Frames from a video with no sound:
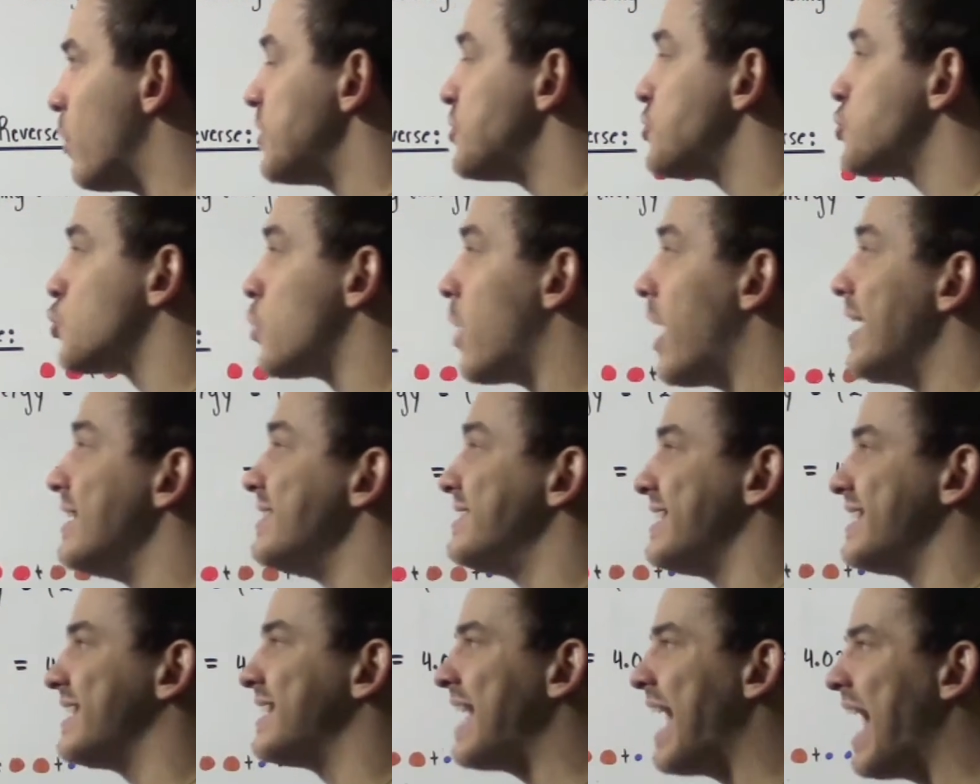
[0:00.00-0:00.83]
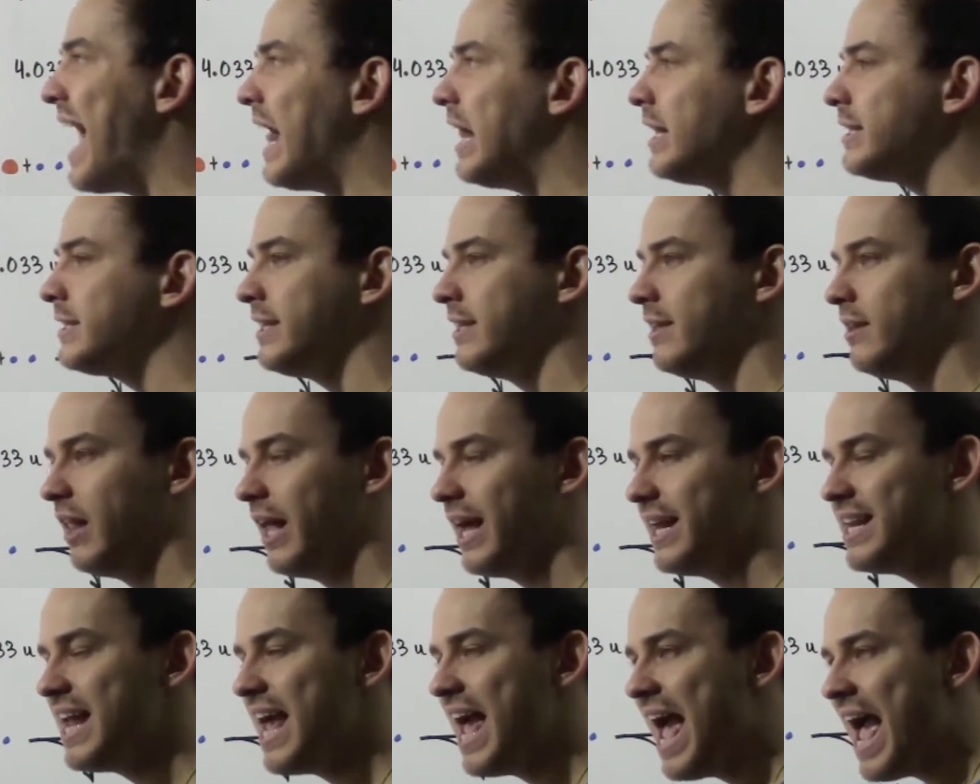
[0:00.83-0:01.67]
We're trying to
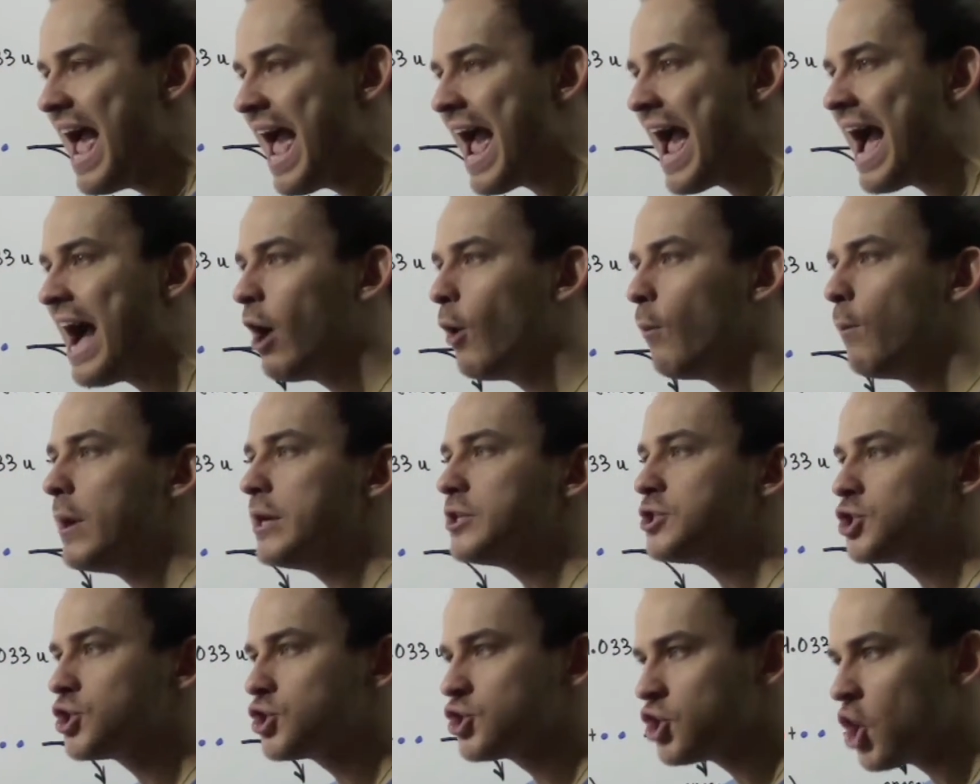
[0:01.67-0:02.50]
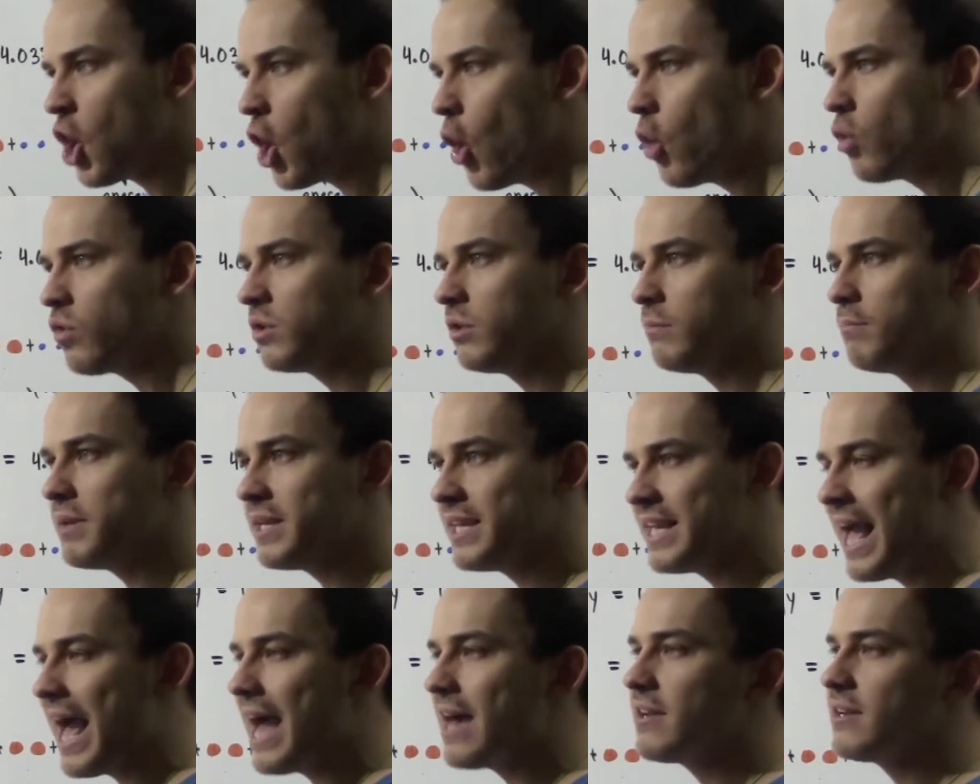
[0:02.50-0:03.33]
calculate how much total
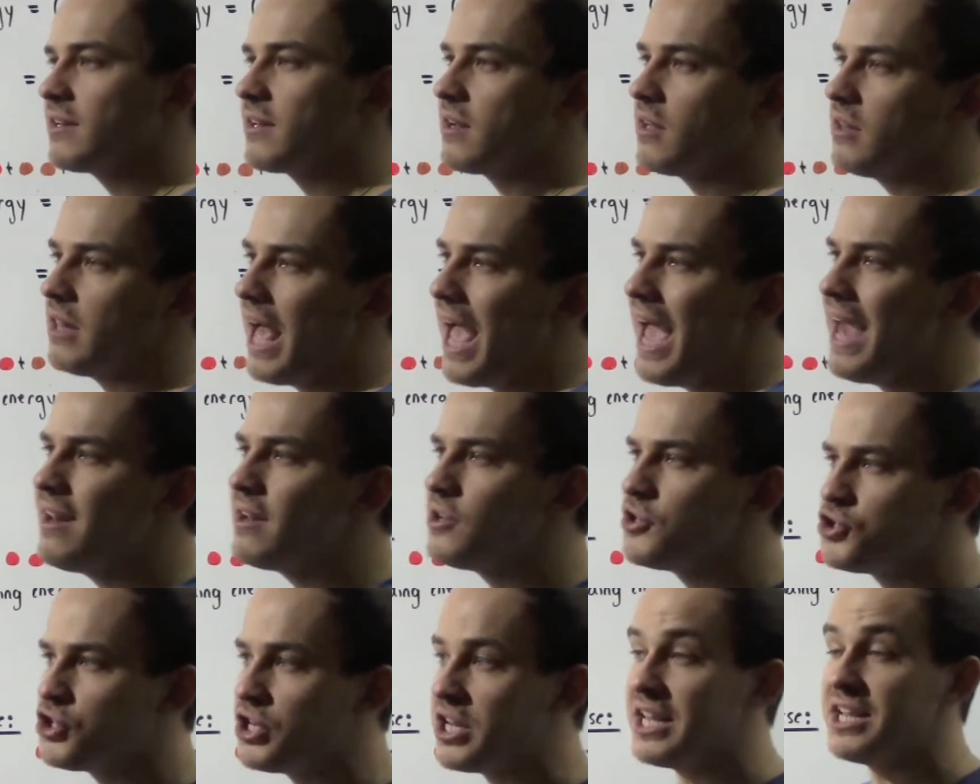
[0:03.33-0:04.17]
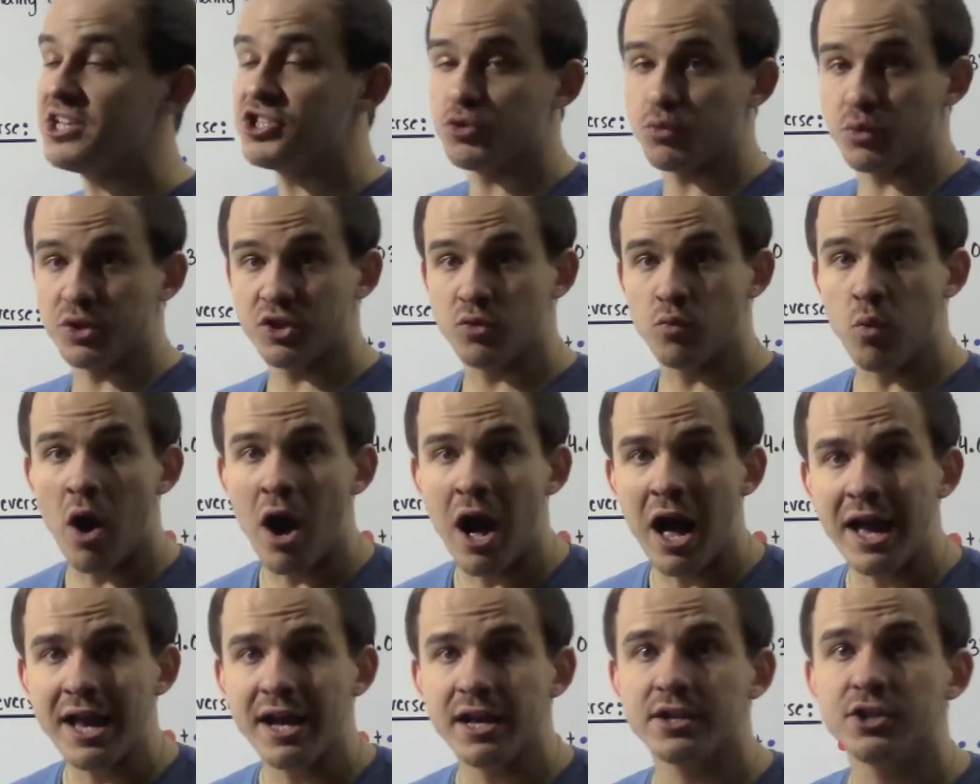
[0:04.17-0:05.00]
mechanical energy is
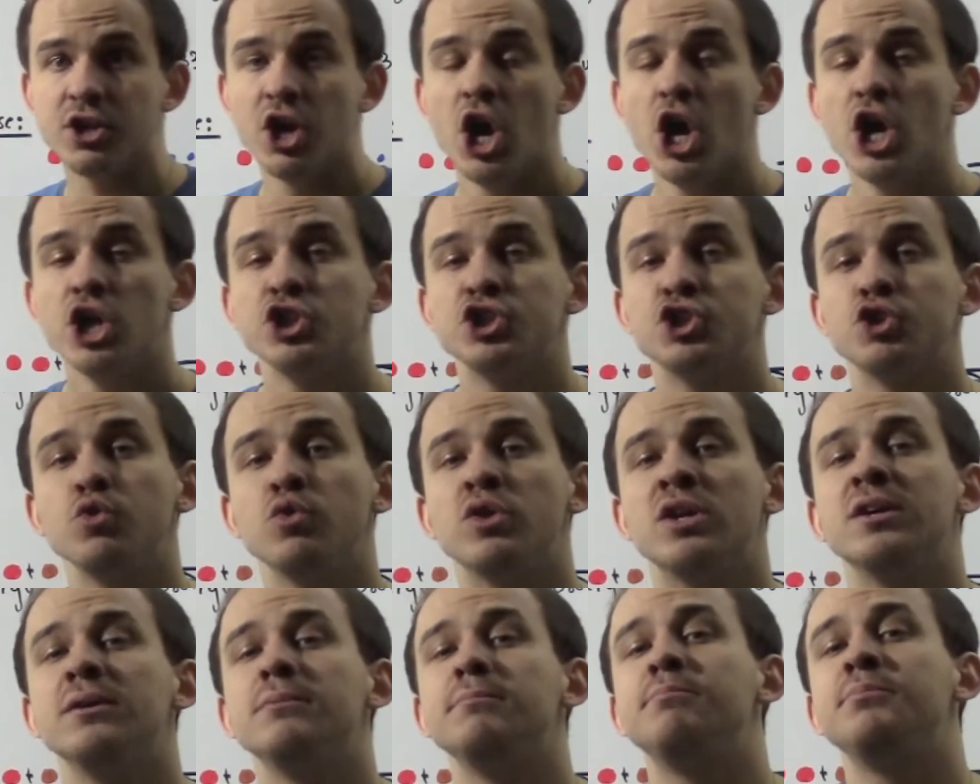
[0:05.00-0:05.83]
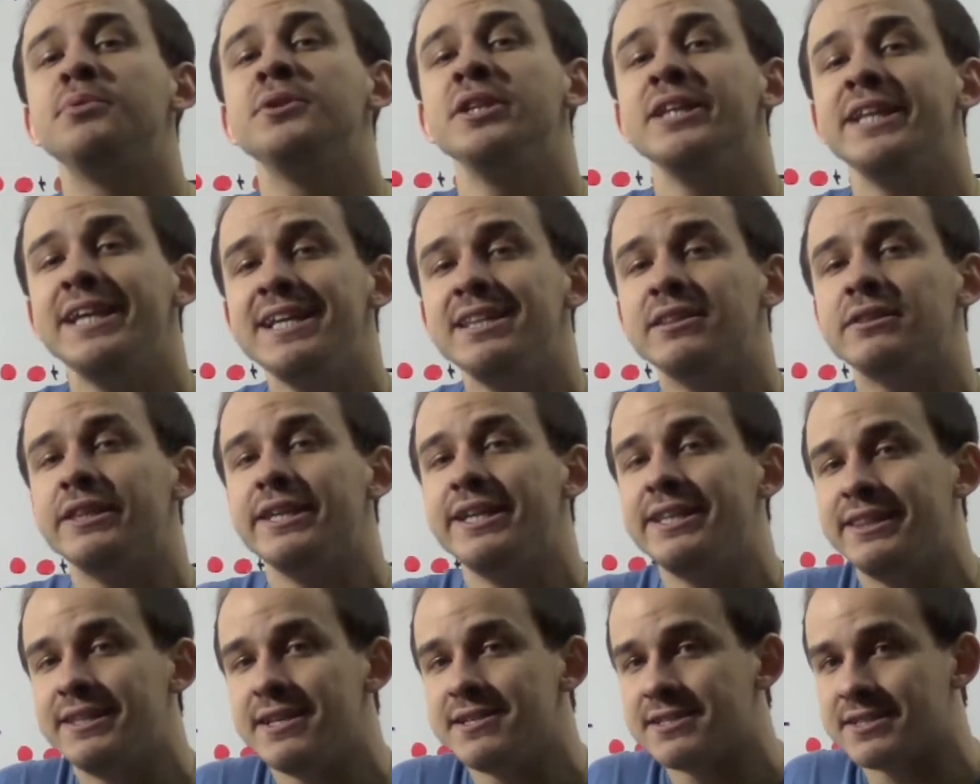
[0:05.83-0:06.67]
required to
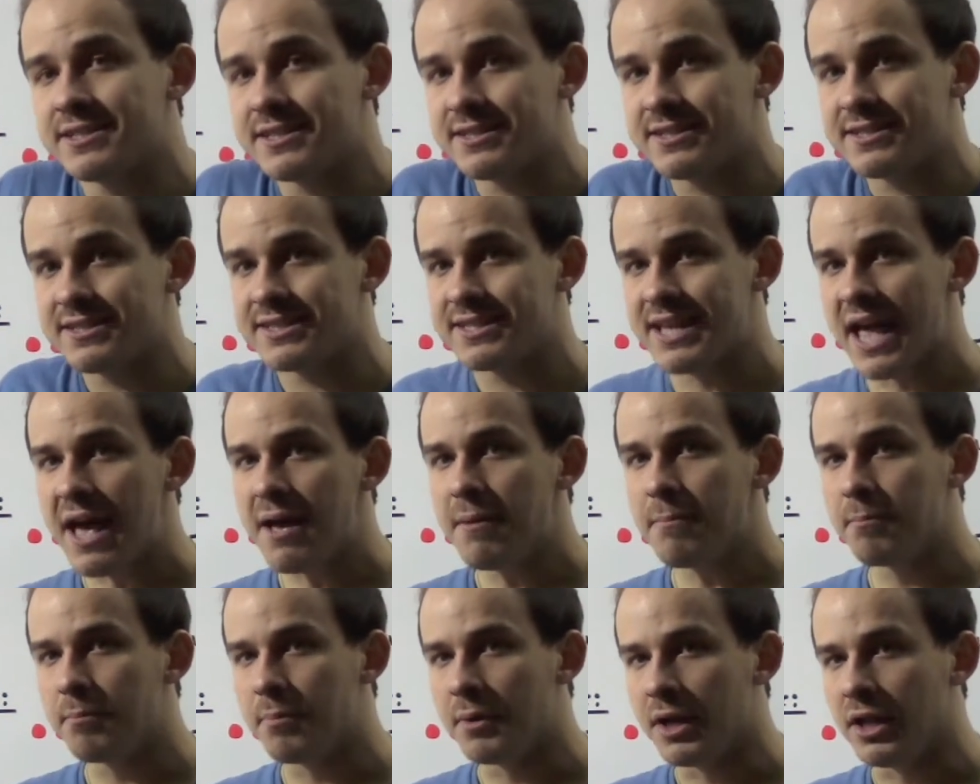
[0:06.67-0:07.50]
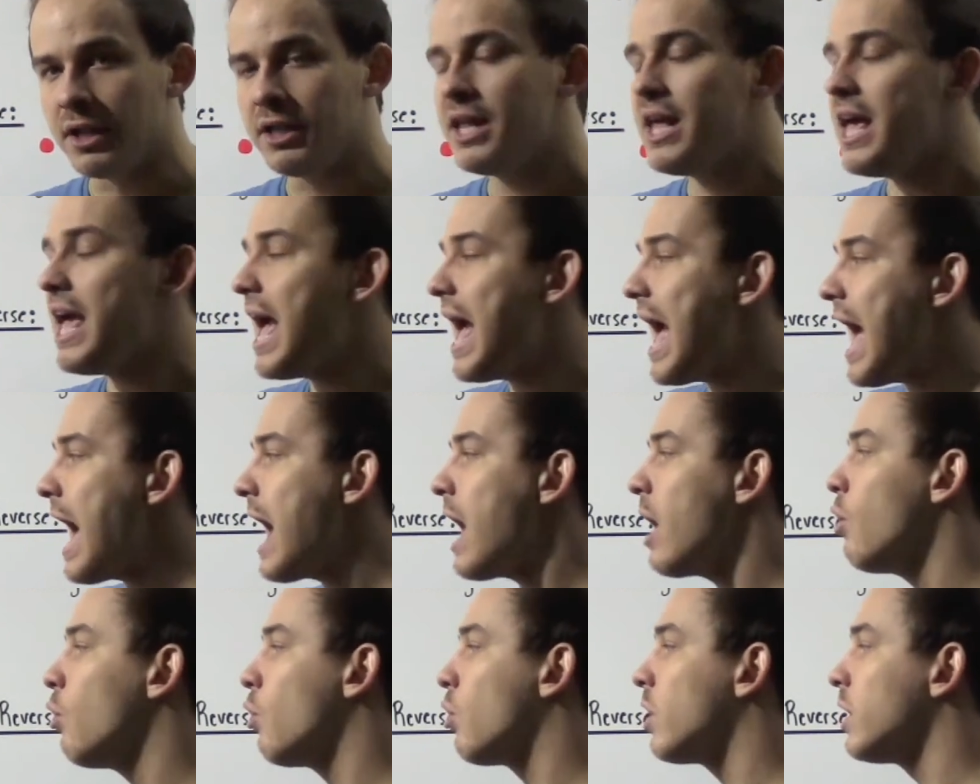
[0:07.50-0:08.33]
completely disassemble
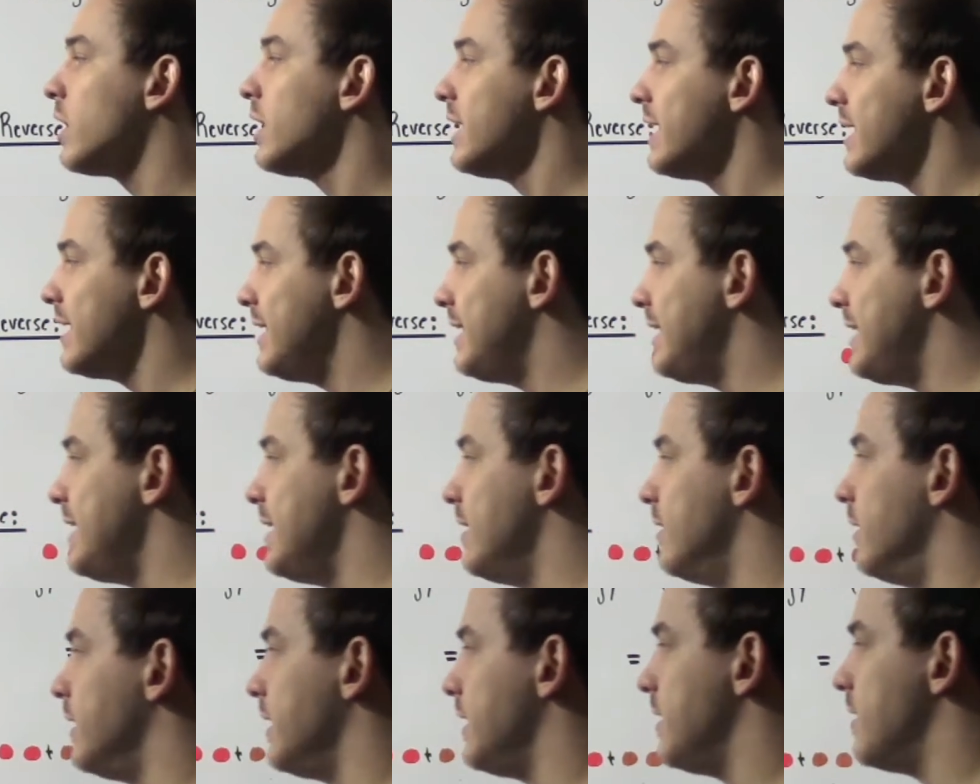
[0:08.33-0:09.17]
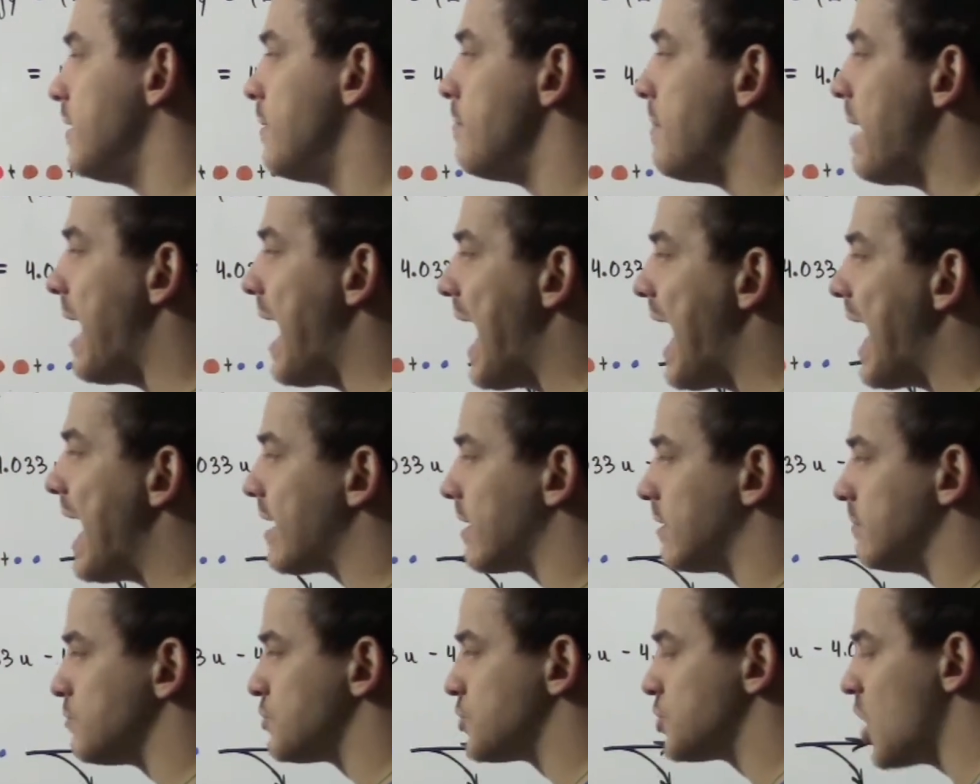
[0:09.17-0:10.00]
our helium
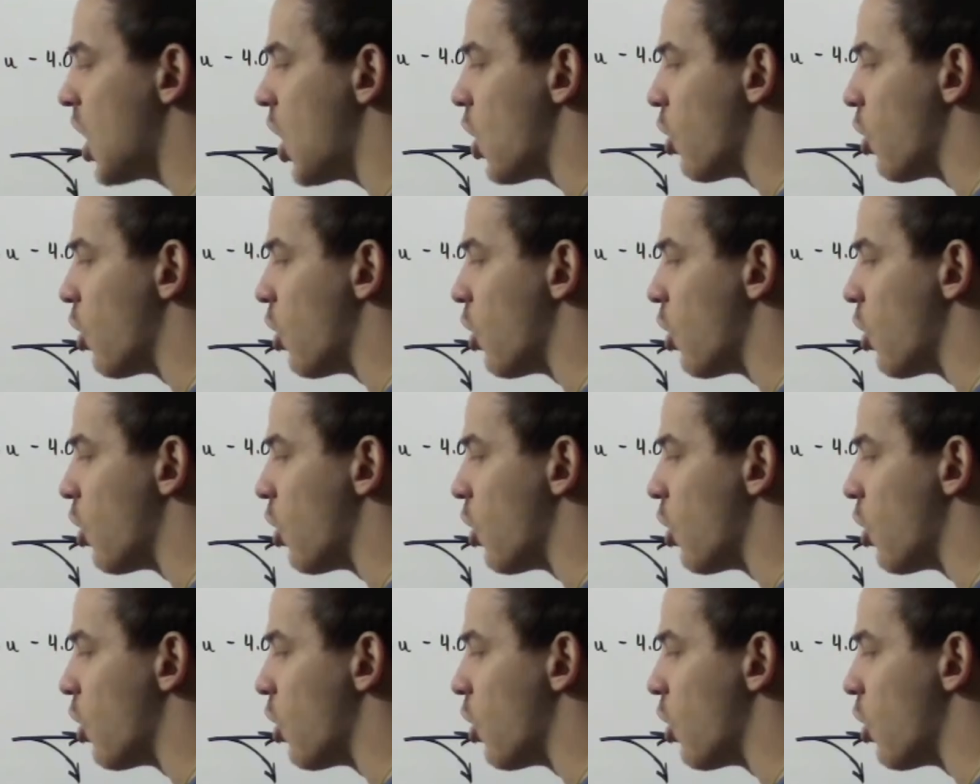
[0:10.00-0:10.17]
atom.